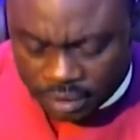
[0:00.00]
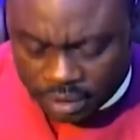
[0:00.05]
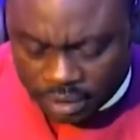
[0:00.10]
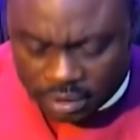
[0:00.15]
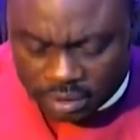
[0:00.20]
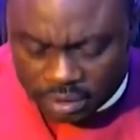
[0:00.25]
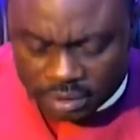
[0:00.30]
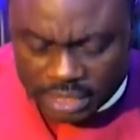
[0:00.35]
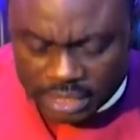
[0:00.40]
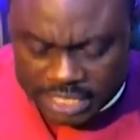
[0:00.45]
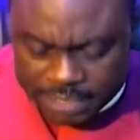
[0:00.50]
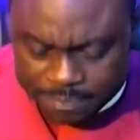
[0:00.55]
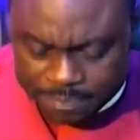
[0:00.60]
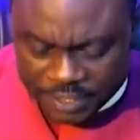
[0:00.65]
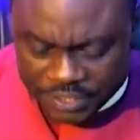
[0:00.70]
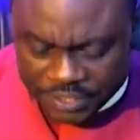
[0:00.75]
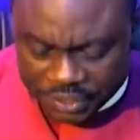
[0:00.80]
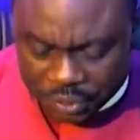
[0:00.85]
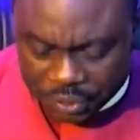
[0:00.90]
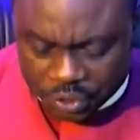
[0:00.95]
This
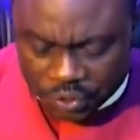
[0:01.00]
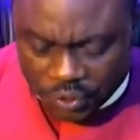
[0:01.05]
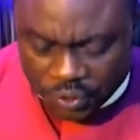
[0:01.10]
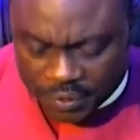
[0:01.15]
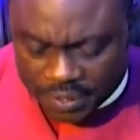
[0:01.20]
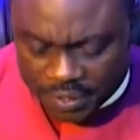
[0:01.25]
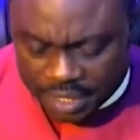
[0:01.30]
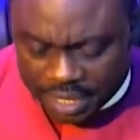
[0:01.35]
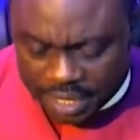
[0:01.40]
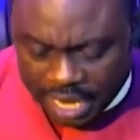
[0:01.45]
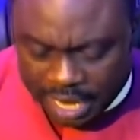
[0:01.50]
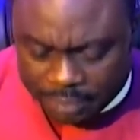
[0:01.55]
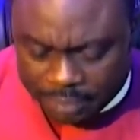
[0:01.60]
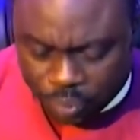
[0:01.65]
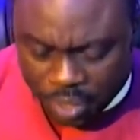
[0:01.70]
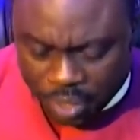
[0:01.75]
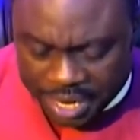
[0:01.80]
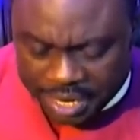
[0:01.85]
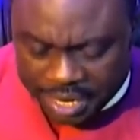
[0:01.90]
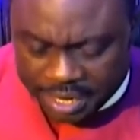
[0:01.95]
persecution, I
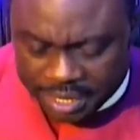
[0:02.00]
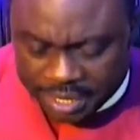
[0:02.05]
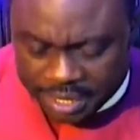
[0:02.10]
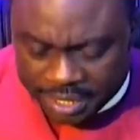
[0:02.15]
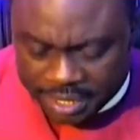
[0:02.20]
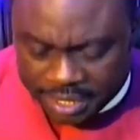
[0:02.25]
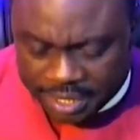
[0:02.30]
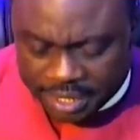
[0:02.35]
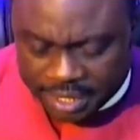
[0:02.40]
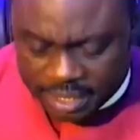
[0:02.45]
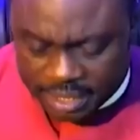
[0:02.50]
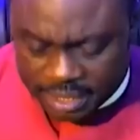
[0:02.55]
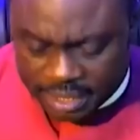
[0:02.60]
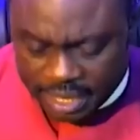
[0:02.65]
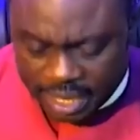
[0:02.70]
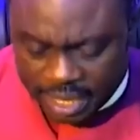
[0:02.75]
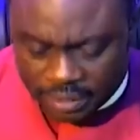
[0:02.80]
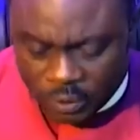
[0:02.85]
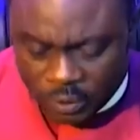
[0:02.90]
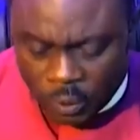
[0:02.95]
pray
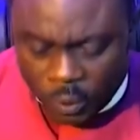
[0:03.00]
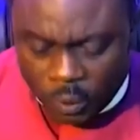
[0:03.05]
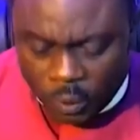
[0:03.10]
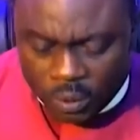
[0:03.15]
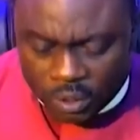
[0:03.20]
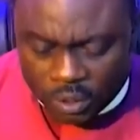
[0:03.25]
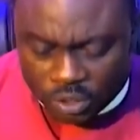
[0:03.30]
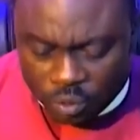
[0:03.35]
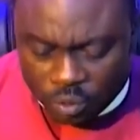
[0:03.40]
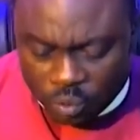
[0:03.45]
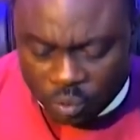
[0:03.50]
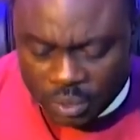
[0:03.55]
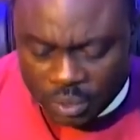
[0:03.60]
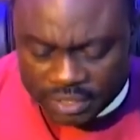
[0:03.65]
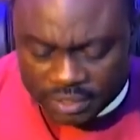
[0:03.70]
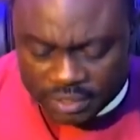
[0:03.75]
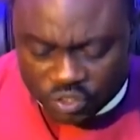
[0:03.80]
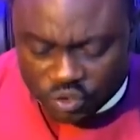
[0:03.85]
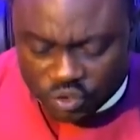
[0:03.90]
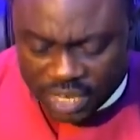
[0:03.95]
that God will
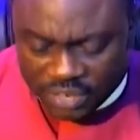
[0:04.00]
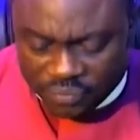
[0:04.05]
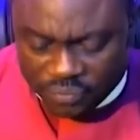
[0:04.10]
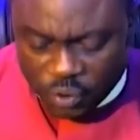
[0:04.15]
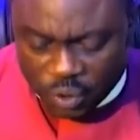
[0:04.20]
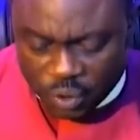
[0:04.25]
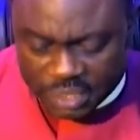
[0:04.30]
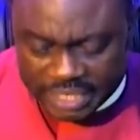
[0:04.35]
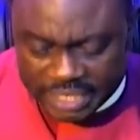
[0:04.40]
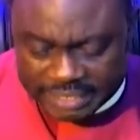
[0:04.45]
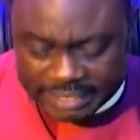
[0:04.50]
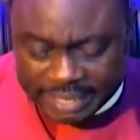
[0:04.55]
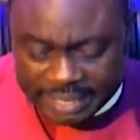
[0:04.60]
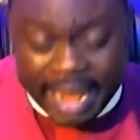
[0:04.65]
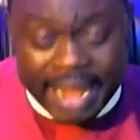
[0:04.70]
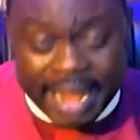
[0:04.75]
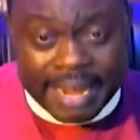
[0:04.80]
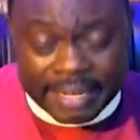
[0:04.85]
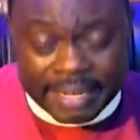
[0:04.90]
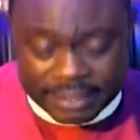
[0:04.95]
stretch forth his
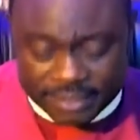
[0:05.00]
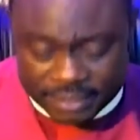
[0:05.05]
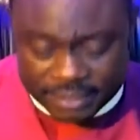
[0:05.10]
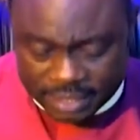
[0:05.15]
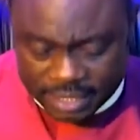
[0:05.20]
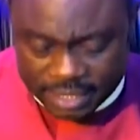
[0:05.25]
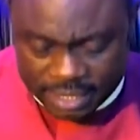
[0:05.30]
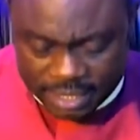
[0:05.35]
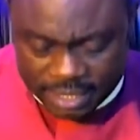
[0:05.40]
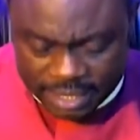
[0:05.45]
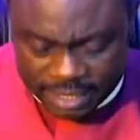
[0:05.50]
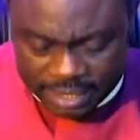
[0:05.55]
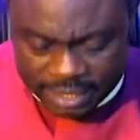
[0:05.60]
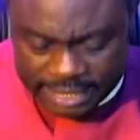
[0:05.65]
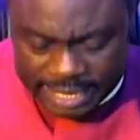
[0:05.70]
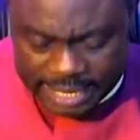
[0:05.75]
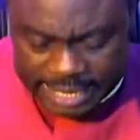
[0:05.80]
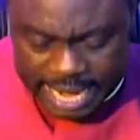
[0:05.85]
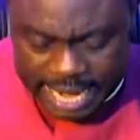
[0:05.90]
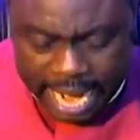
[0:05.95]
hands.
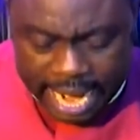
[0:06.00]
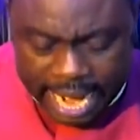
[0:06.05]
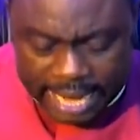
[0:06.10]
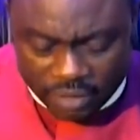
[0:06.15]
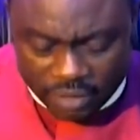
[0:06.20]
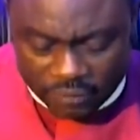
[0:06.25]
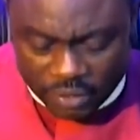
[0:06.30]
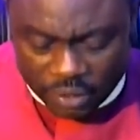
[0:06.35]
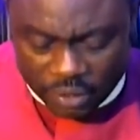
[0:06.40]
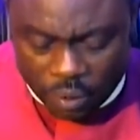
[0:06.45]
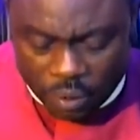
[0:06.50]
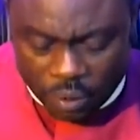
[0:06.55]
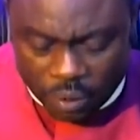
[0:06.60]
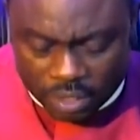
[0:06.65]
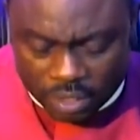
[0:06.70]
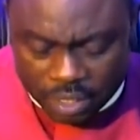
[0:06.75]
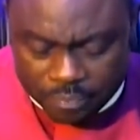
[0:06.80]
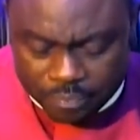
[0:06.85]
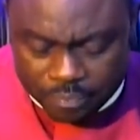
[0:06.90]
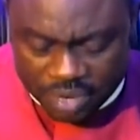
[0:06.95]
Let the hand of the
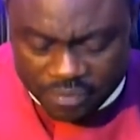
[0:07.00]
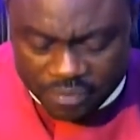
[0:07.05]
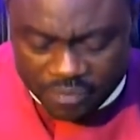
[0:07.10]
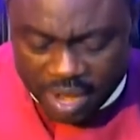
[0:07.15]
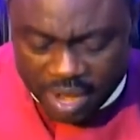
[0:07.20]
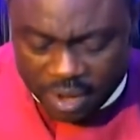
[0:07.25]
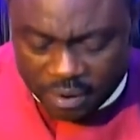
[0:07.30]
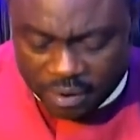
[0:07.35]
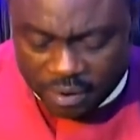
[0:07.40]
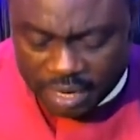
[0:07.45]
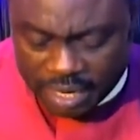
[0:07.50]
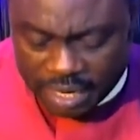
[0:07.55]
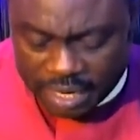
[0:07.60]
Lord prevail and